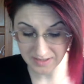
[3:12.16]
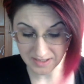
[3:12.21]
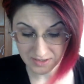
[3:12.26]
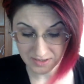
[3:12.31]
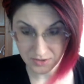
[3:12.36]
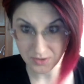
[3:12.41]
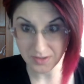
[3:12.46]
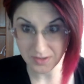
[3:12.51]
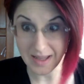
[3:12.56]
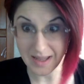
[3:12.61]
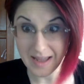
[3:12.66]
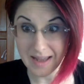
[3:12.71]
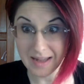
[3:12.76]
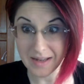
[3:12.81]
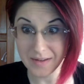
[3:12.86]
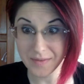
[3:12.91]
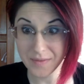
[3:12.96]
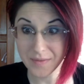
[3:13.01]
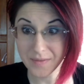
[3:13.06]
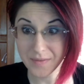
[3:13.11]
in your
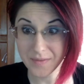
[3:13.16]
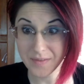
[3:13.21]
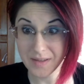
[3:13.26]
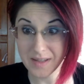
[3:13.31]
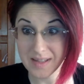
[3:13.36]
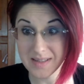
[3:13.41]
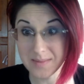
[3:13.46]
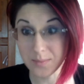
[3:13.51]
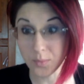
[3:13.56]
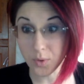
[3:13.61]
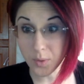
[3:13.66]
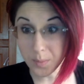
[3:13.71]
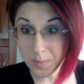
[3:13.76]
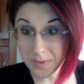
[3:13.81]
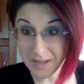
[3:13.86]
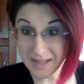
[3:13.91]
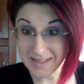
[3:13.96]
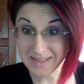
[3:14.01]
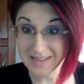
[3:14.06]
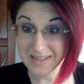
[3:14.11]
life is more
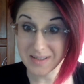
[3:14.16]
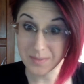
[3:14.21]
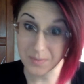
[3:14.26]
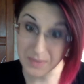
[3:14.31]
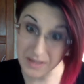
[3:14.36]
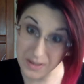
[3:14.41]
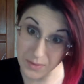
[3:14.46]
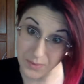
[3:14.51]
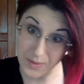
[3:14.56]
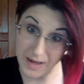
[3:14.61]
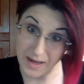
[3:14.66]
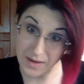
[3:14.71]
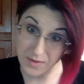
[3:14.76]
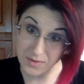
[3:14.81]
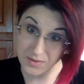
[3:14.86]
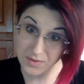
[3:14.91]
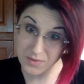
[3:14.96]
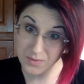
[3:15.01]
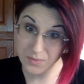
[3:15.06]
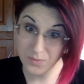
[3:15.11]
pleasant to be
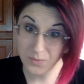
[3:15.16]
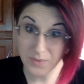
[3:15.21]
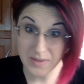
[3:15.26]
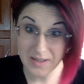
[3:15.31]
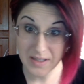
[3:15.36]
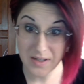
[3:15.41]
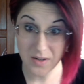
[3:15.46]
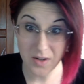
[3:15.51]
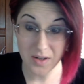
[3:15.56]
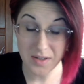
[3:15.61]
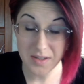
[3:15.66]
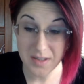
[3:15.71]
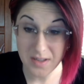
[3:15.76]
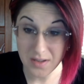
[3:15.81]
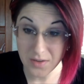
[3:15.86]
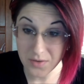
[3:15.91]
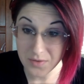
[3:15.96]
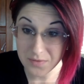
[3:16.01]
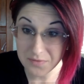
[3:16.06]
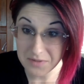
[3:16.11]
around when they're on the
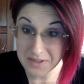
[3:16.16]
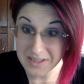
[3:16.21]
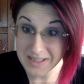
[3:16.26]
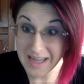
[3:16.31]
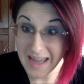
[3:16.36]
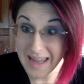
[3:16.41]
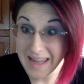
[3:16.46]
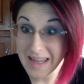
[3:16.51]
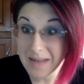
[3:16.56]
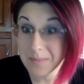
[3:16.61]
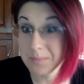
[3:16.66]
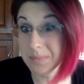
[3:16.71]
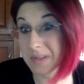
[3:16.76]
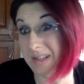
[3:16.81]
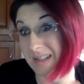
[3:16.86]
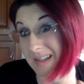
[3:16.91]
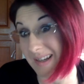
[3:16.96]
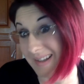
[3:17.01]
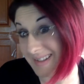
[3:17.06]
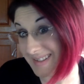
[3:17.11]
gluten-free diet
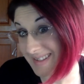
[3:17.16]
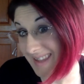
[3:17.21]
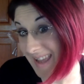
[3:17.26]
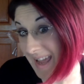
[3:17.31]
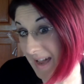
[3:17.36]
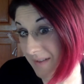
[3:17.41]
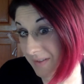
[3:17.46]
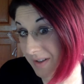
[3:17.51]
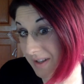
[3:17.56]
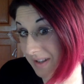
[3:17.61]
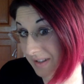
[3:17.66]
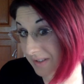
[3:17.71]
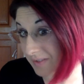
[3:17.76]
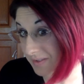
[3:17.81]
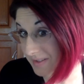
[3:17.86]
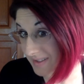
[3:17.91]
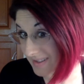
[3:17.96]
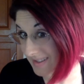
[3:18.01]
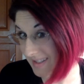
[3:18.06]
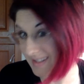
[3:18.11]
because they have a
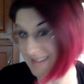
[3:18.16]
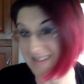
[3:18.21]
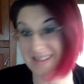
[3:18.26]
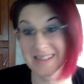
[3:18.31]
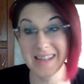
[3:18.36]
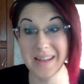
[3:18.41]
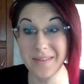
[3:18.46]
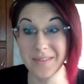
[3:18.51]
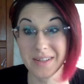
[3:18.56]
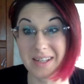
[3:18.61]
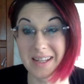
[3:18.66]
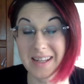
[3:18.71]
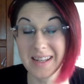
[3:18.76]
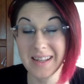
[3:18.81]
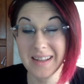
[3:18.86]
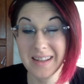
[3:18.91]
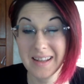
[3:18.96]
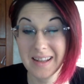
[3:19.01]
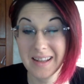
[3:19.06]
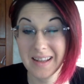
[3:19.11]
gluten
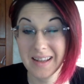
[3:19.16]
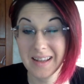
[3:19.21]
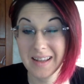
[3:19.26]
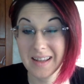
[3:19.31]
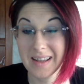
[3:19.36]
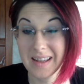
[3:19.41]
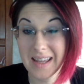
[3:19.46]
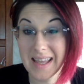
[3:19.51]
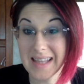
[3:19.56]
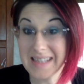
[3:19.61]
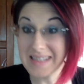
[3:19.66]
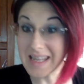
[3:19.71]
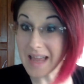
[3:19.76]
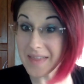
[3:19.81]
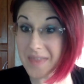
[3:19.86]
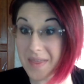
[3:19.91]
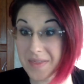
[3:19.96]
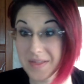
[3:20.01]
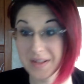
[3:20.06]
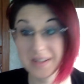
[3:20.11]
sensitivity, it's
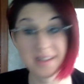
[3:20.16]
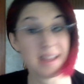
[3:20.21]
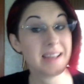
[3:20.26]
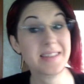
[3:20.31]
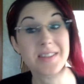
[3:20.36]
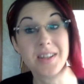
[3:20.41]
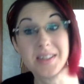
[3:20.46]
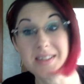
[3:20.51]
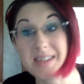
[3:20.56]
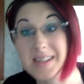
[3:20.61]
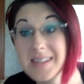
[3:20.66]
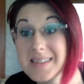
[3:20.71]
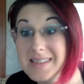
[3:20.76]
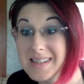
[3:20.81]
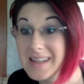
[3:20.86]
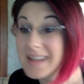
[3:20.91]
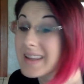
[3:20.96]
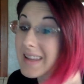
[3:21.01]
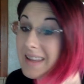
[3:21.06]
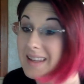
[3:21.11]
not that they're less
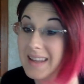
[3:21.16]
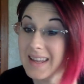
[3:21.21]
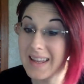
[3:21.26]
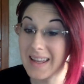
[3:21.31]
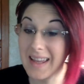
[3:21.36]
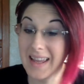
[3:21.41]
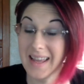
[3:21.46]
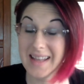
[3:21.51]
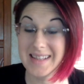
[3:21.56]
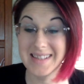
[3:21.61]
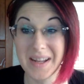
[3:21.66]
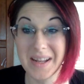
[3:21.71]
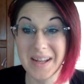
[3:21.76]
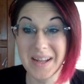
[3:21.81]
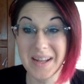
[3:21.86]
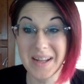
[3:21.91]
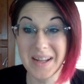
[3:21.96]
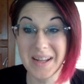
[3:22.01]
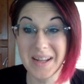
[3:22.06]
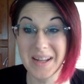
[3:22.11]
autistic. It's
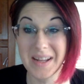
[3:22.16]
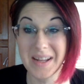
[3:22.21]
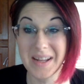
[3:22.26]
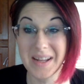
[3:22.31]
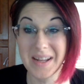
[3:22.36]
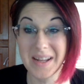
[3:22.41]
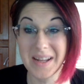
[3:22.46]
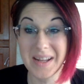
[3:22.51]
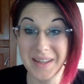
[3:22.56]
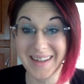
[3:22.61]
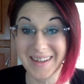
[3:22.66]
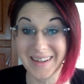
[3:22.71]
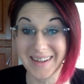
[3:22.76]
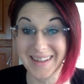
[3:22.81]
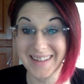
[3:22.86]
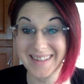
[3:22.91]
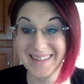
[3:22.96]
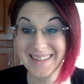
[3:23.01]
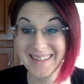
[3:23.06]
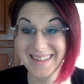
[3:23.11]
just that they're feeling
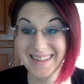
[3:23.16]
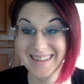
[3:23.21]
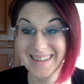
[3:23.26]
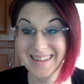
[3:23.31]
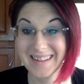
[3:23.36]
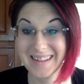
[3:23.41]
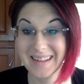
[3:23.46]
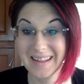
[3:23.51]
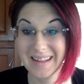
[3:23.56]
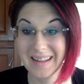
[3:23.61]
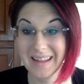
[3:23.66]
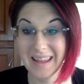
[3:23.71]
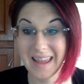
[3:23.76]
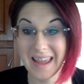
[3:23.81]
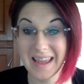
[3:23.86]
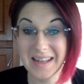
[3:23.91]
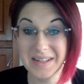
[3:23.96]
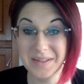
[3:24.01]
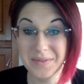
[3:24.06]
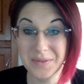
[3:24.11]
good.
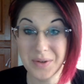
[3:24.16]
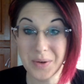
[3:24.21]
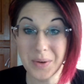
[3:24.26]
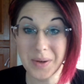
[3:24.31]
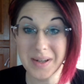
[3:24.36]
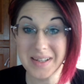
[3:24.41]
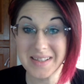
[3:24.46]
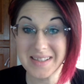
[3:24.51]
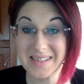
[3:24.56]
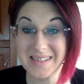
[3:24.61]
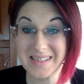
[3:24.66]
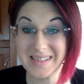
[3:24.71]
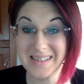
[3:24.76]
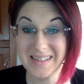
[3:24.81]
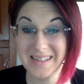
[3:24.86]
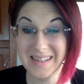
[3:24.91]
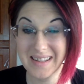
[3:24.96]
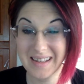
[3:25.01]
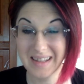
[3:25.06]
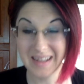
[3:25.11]
And of course,
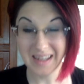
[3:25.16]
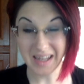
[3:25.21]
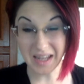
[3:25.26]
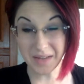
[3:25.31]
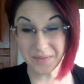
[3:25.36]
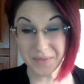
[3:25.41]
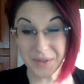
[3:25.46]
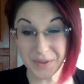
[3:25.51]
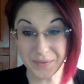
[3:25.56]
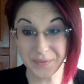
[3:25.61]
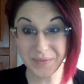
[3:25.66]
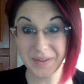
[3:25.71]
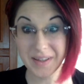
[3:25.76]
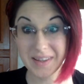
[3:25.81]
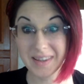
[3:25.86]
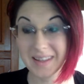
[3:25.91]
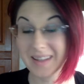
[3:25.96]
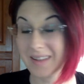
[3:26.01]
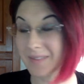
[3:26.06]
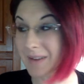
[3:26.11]
if you're
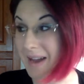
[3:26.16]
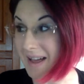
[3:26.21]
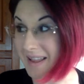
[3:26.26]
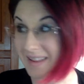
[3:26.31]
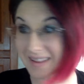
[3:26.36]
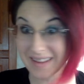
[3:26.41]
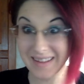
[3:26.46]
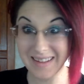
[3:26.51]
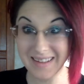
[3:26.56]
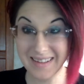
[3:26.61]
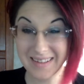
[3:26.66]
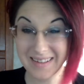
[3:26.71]
feeling well,